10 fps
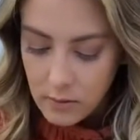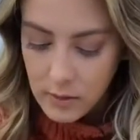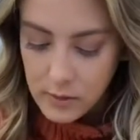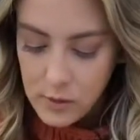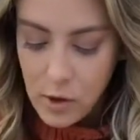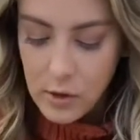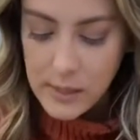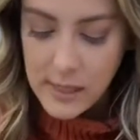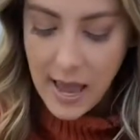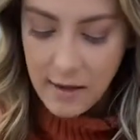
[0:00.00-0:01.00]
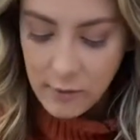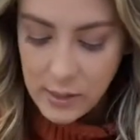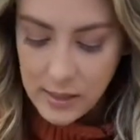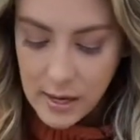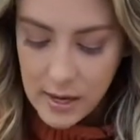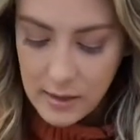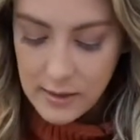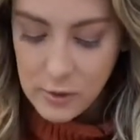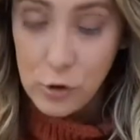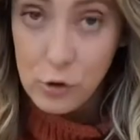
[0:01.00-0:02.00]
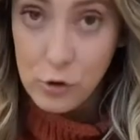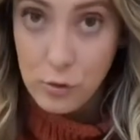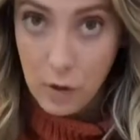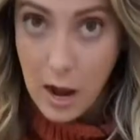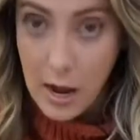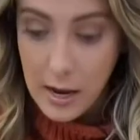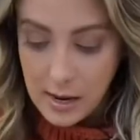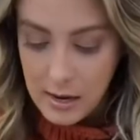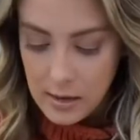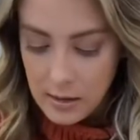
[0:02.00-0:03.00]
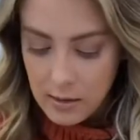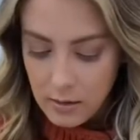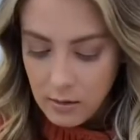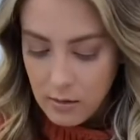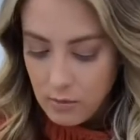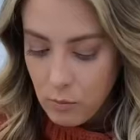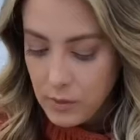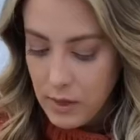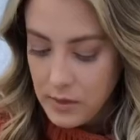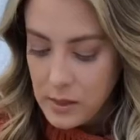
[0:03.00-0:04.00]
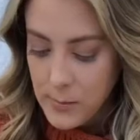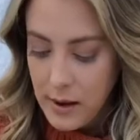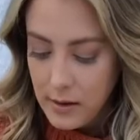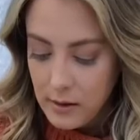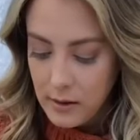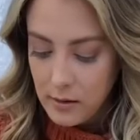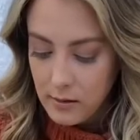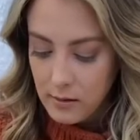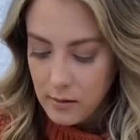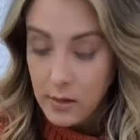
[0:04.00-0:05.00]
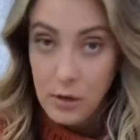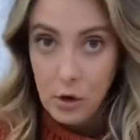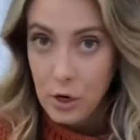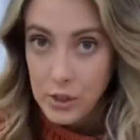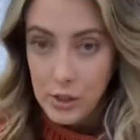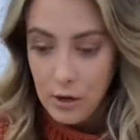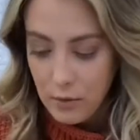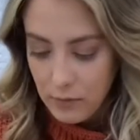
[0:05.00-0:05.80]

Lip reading: As long as everything is dry within this packet, then you're good to go.